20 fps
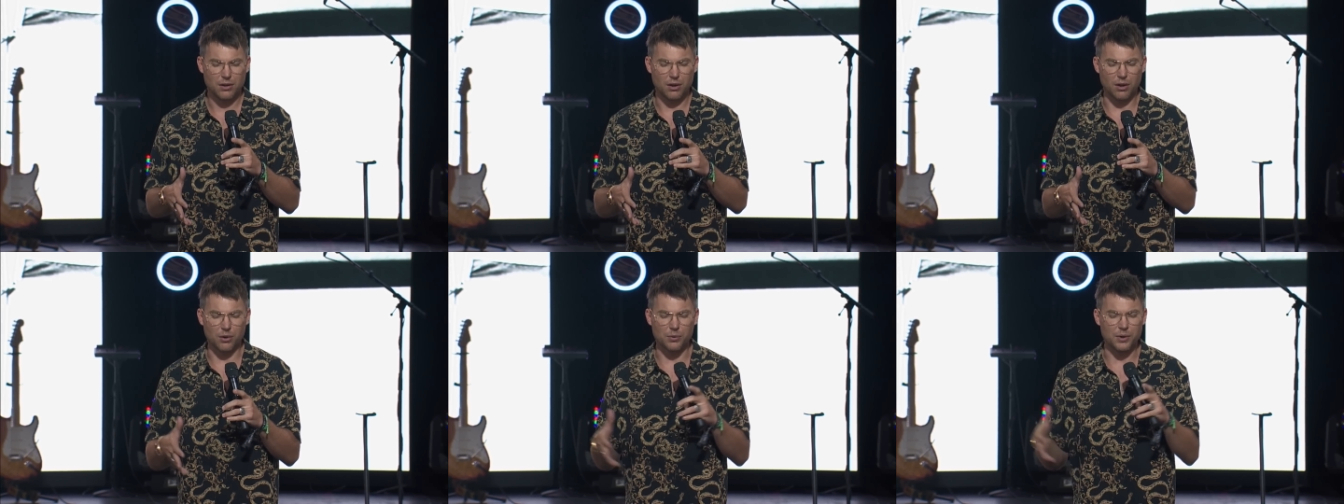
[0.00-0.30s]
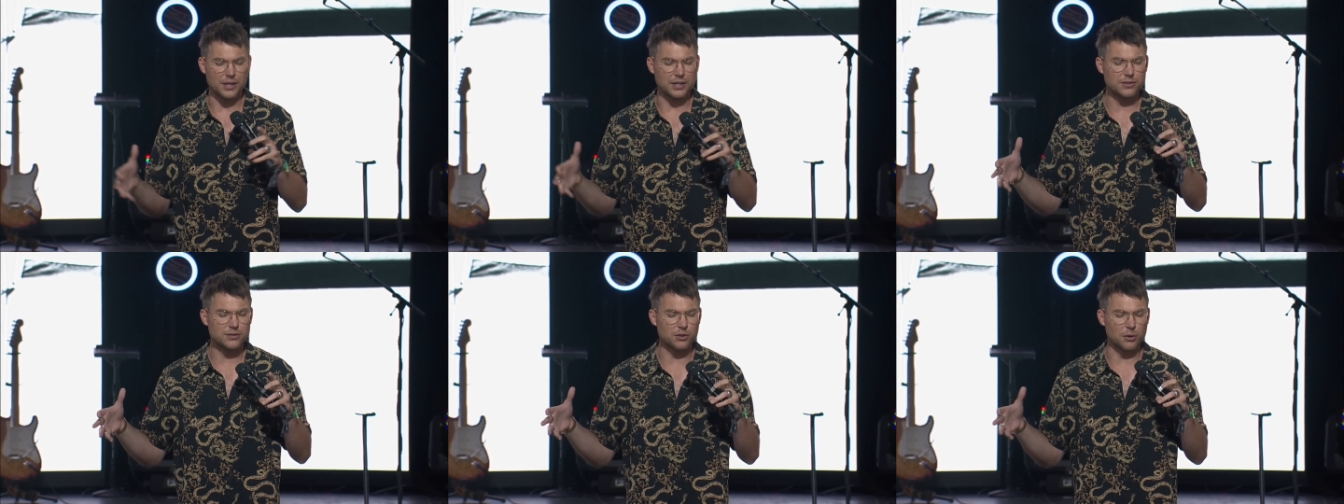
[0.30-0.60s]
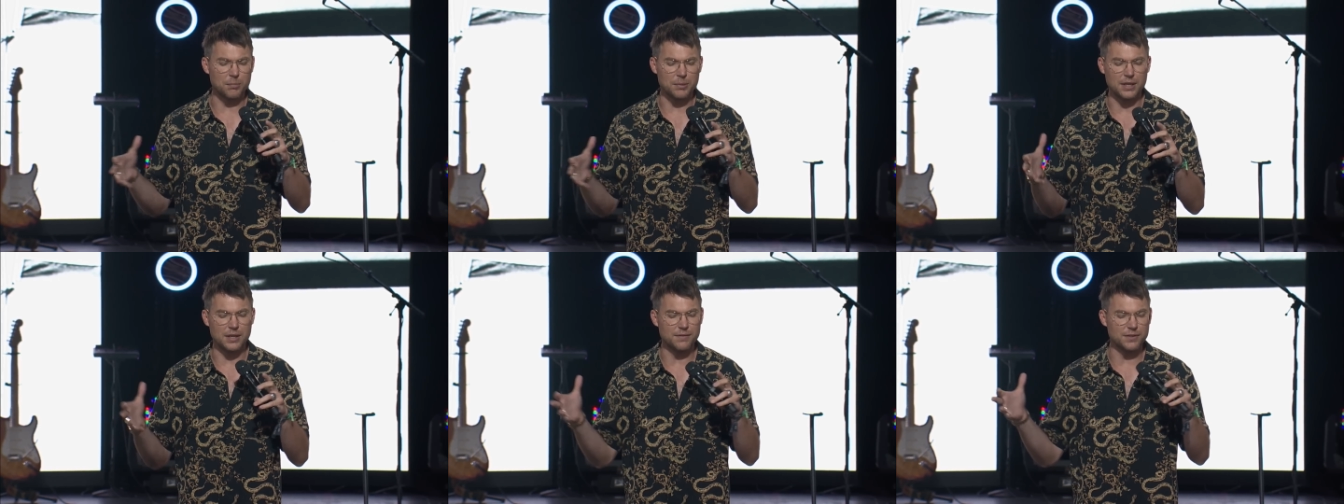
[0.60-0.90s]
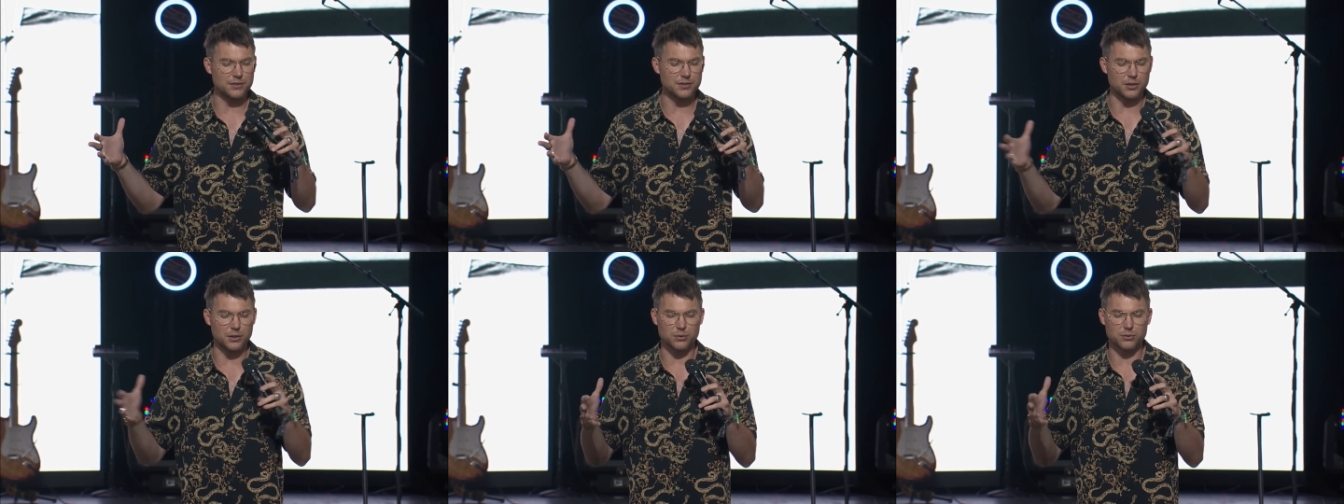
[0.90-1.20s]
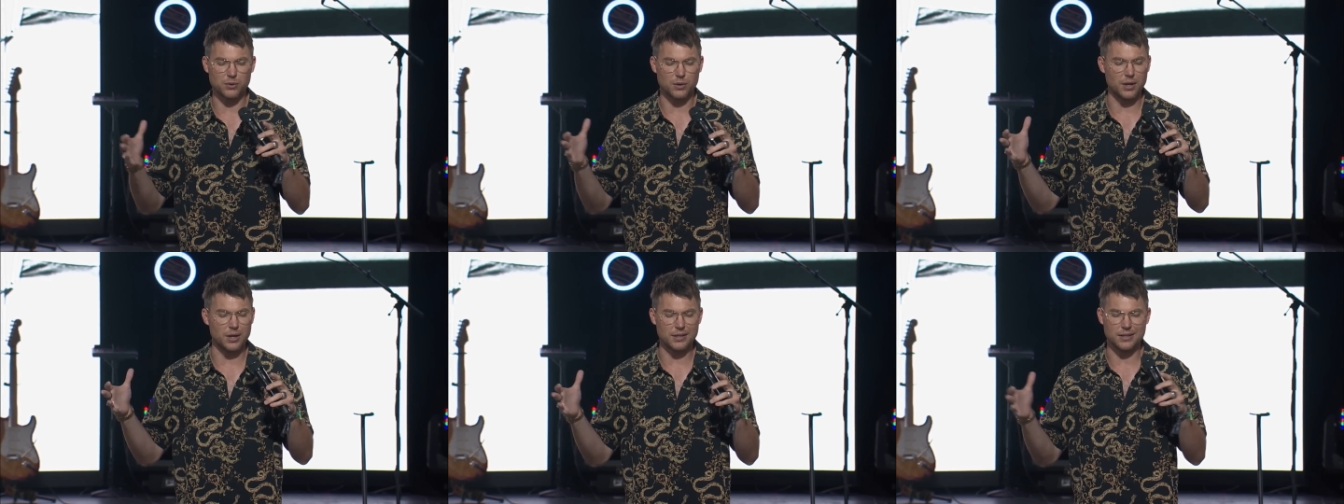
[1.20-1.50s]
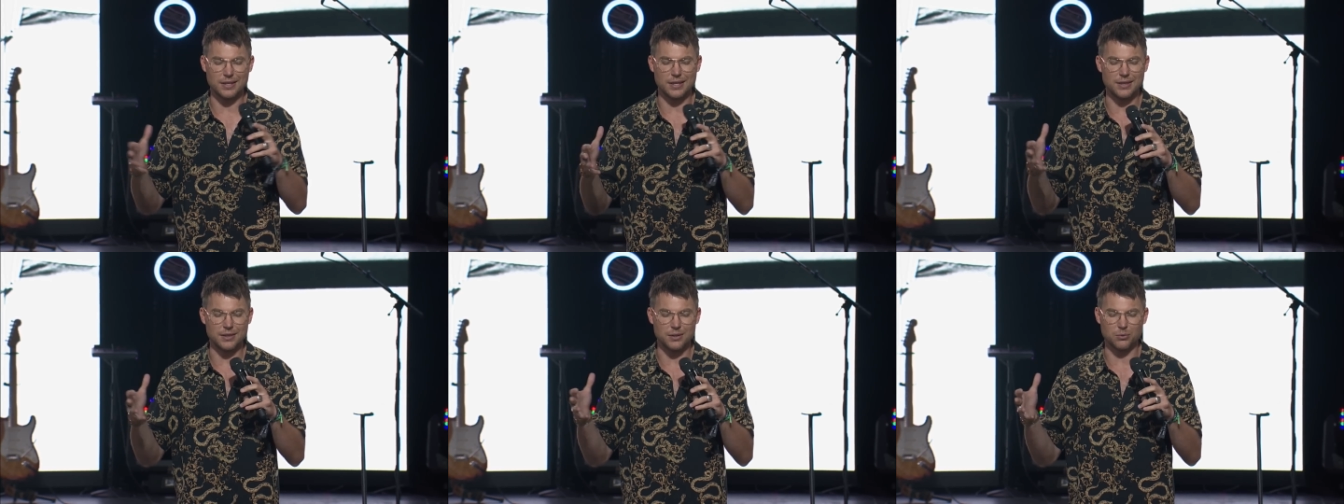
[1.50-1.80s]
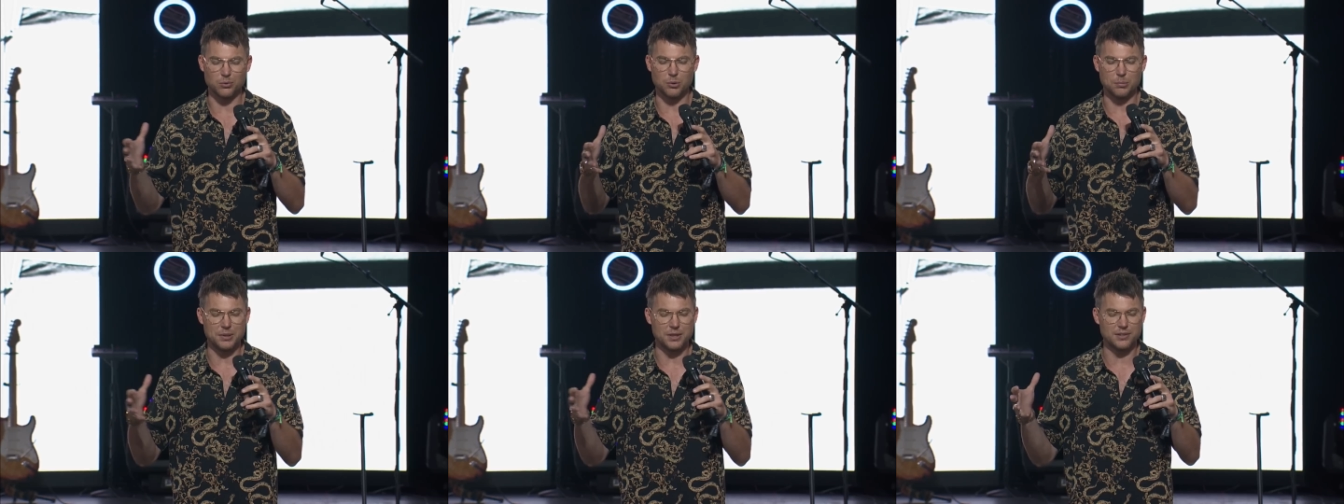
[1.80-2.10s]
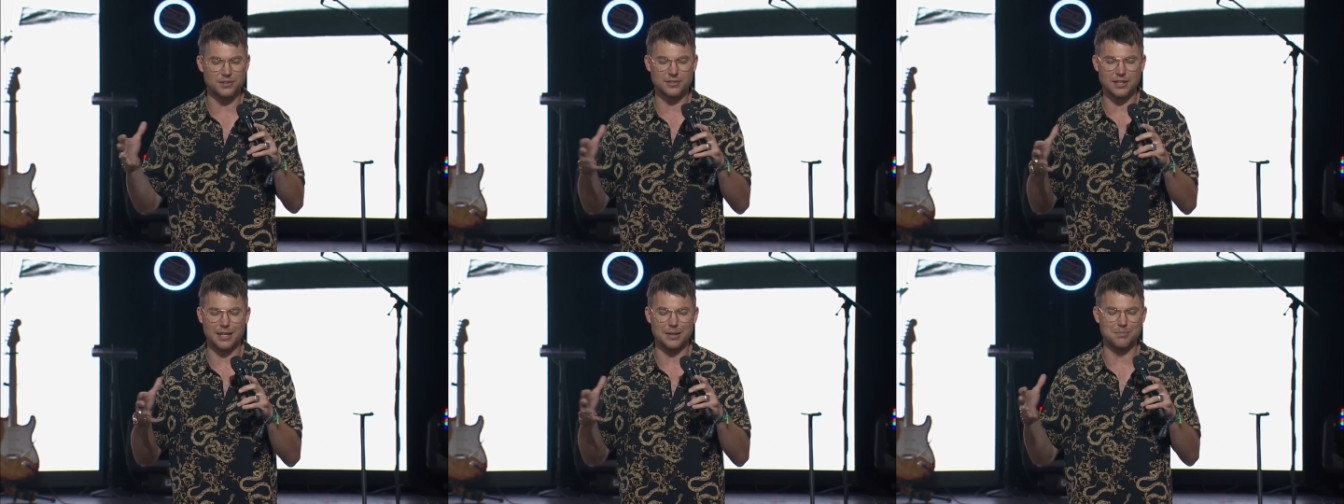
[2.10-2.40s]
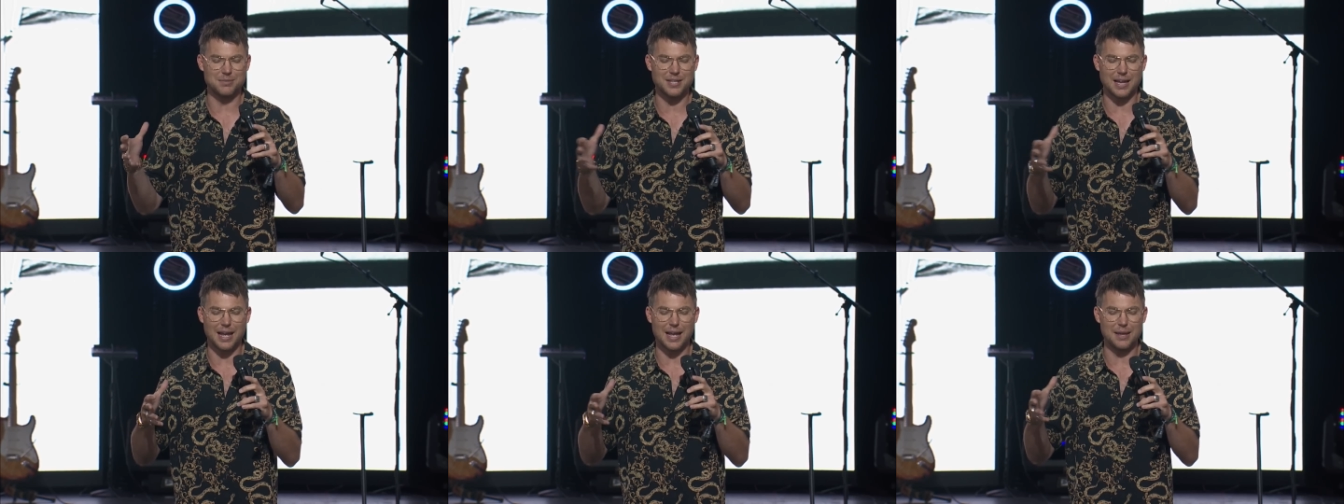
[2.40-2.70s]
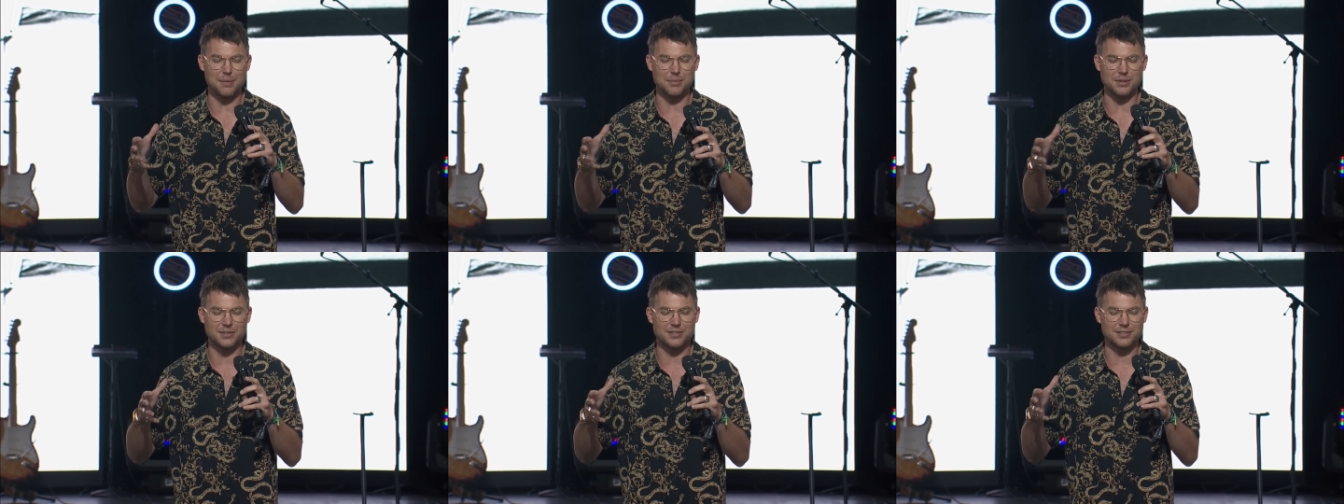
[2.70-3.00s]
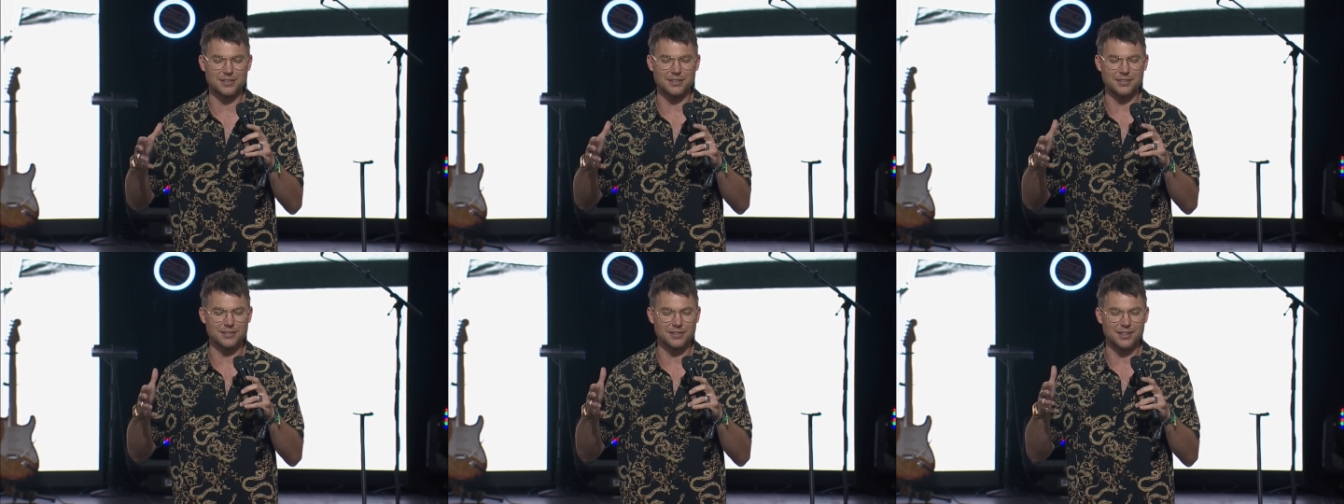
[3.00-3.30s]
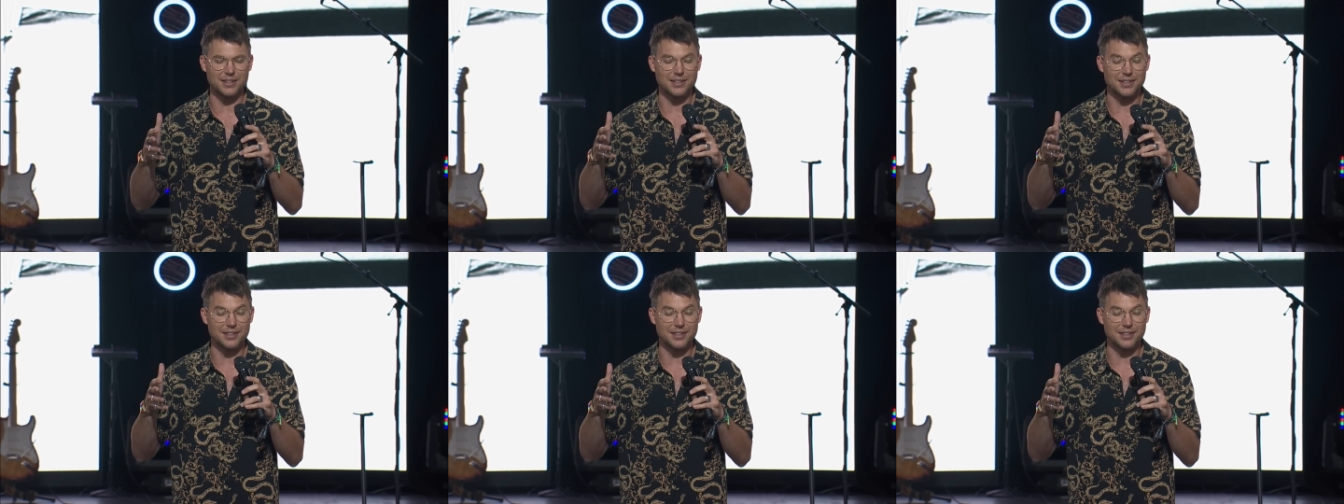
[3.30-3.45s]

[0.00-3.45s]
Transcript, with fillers: Already, so many of us in, this, in the room at the same time is, is,